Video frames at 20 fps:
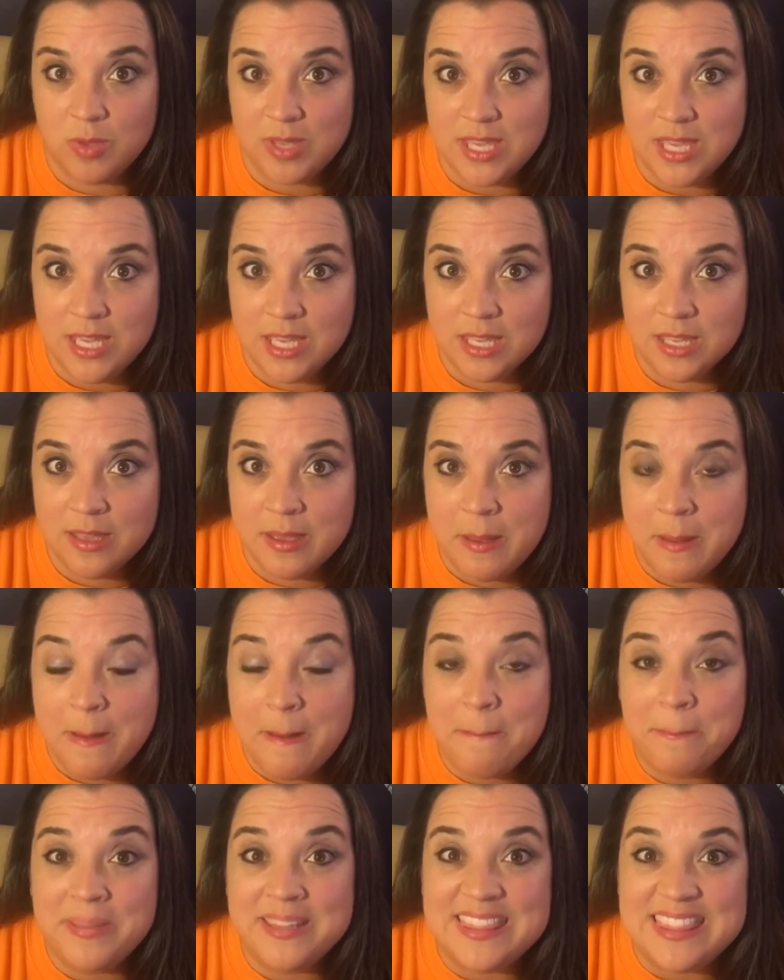week,
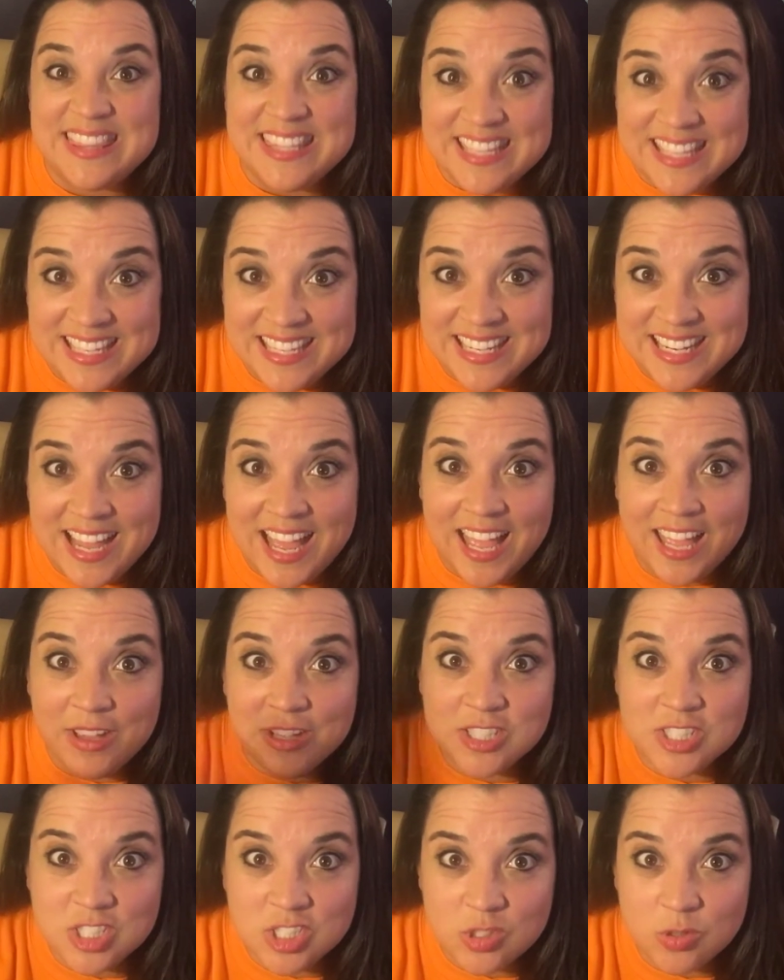but then I
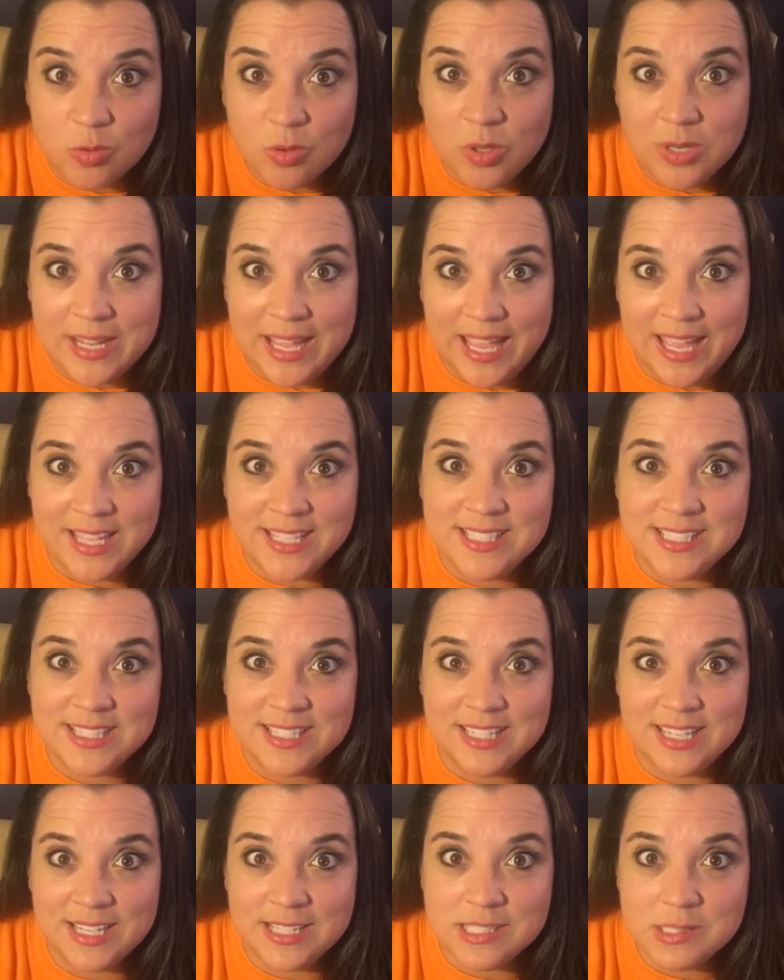scrolled ahead to
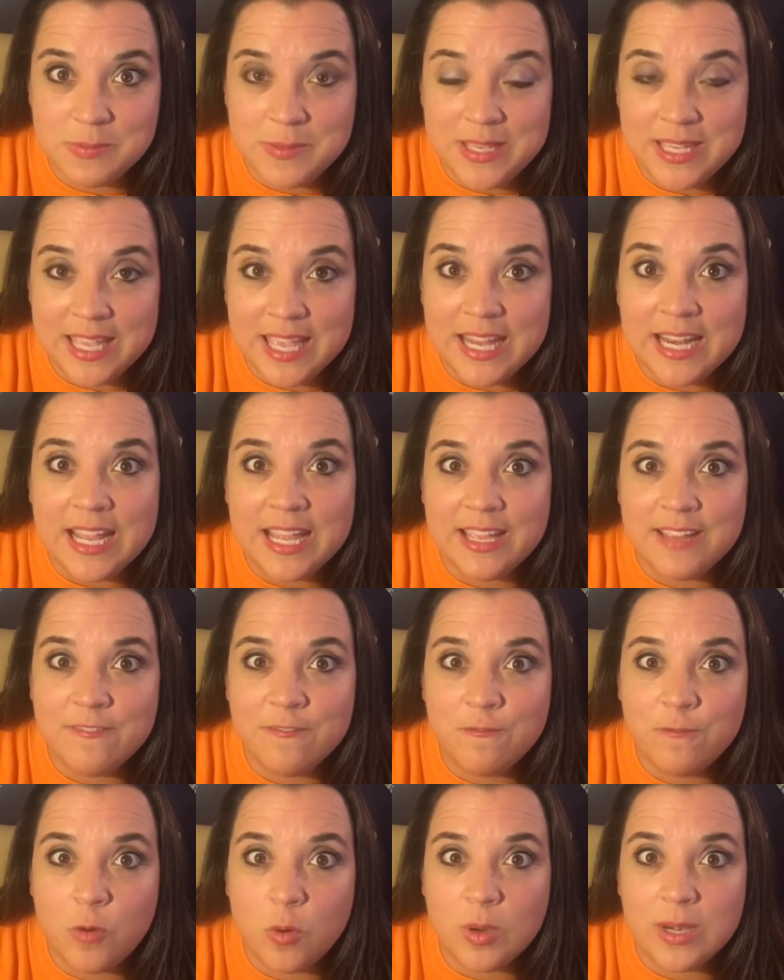the next week and I had
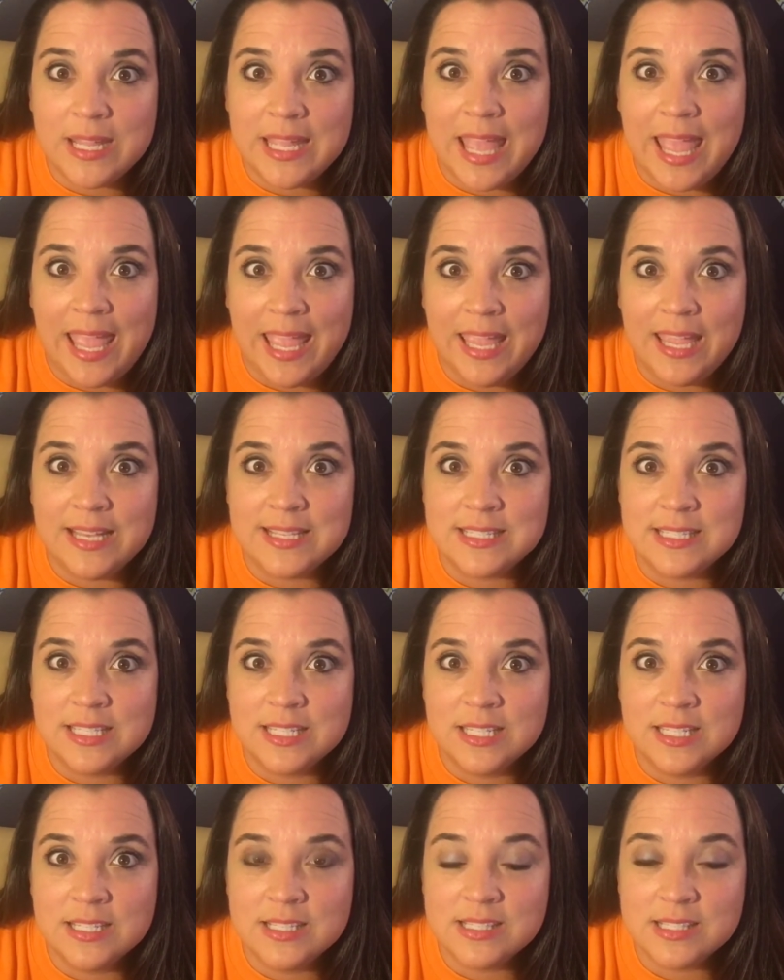48
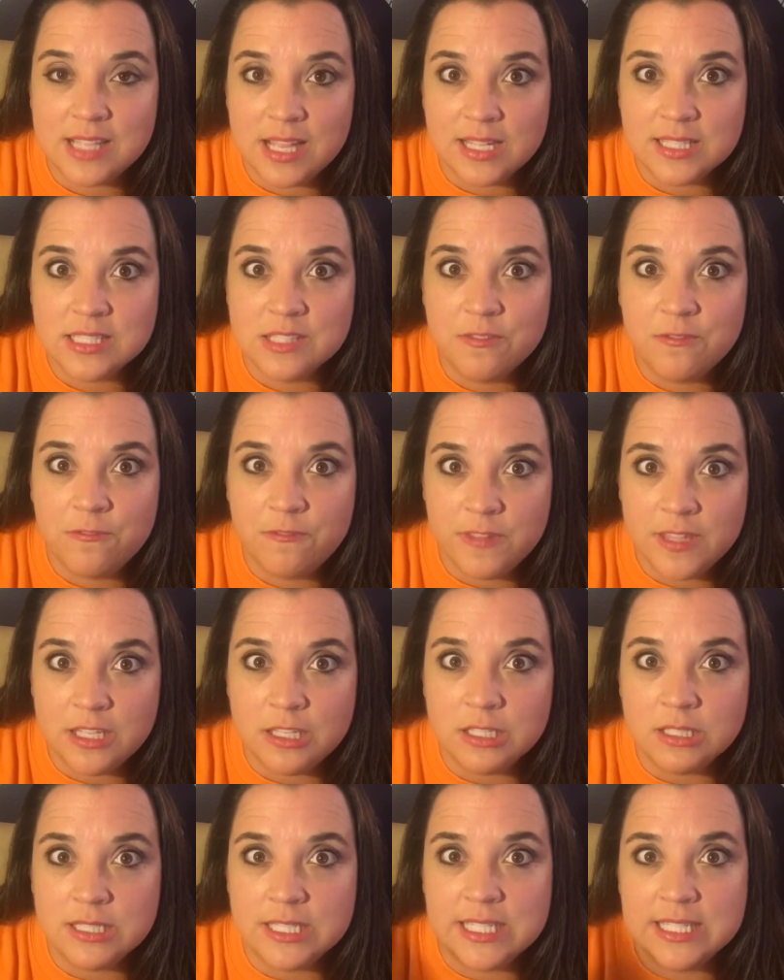slots
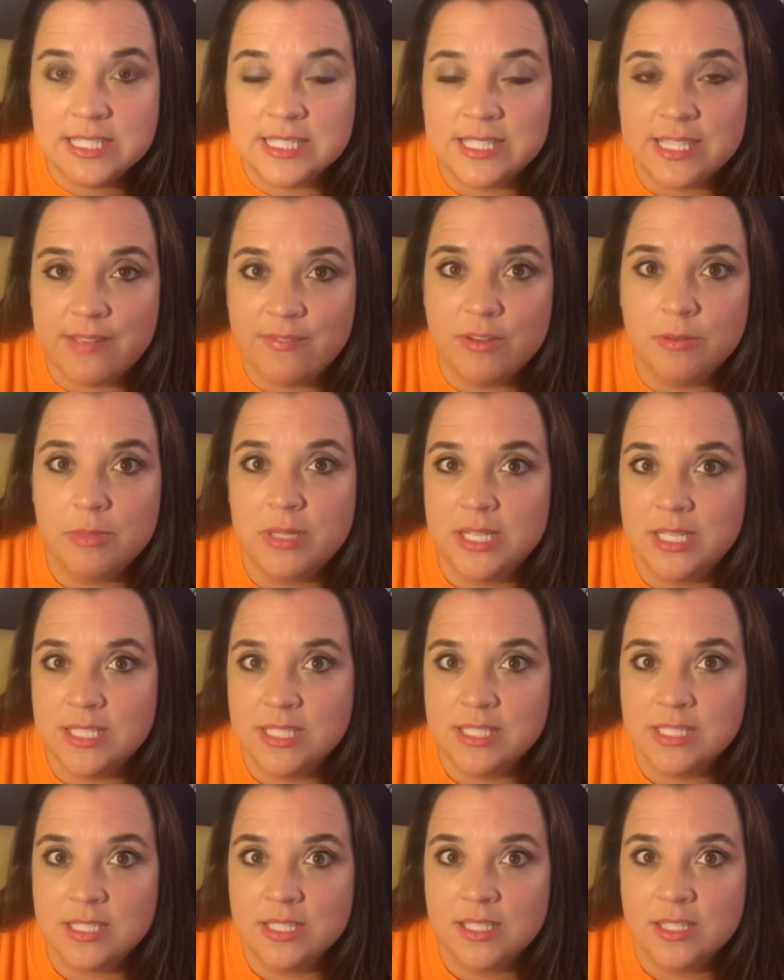filled in 7
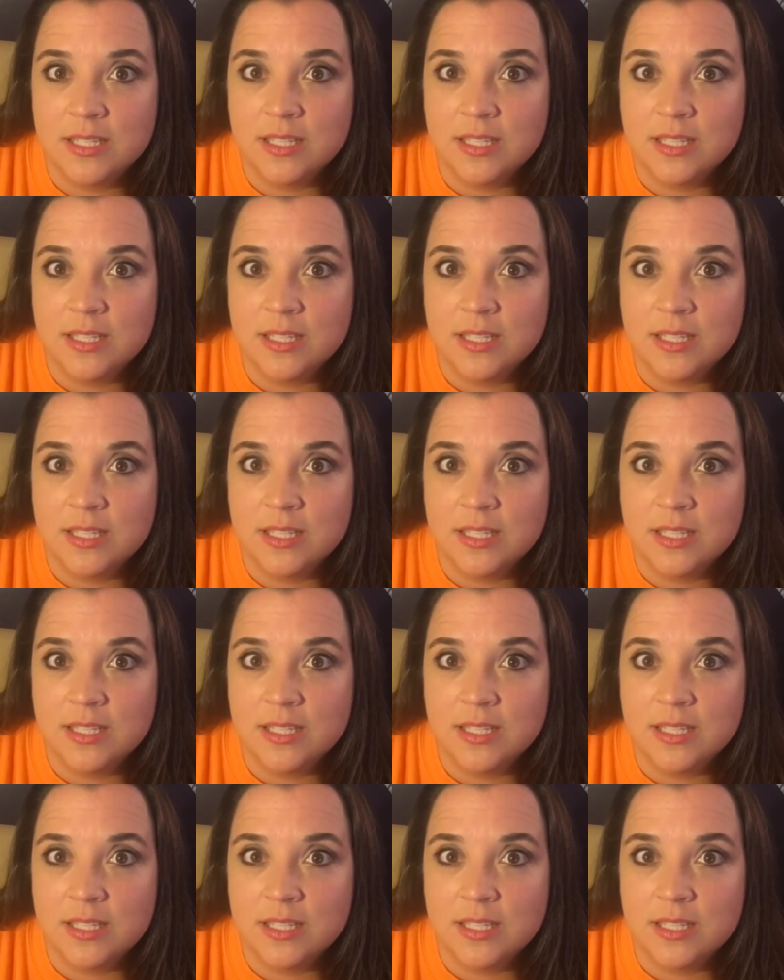minutes.